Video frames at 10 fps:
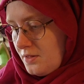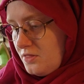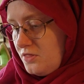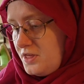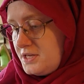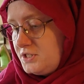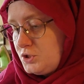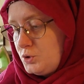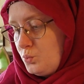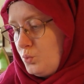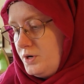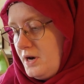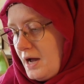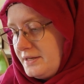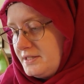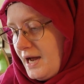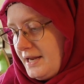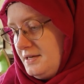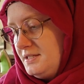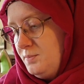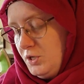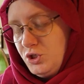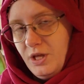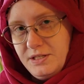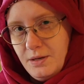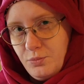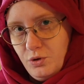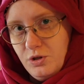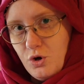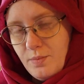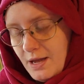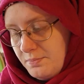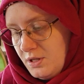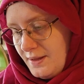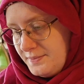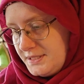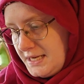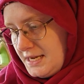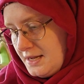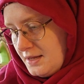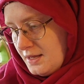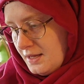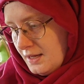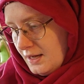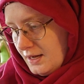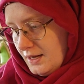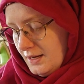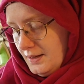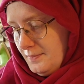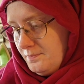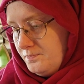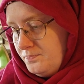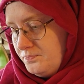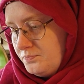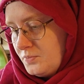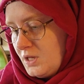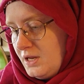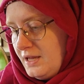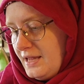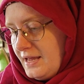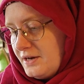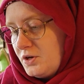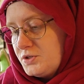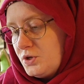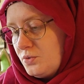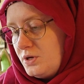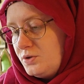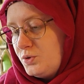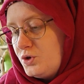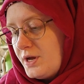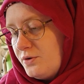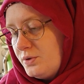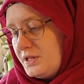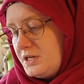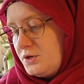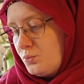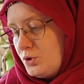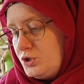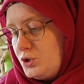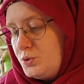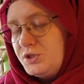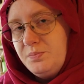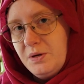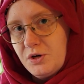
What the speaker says: This would not tie in as much to that temporal lobe epilepsy. And also, you can't really reduce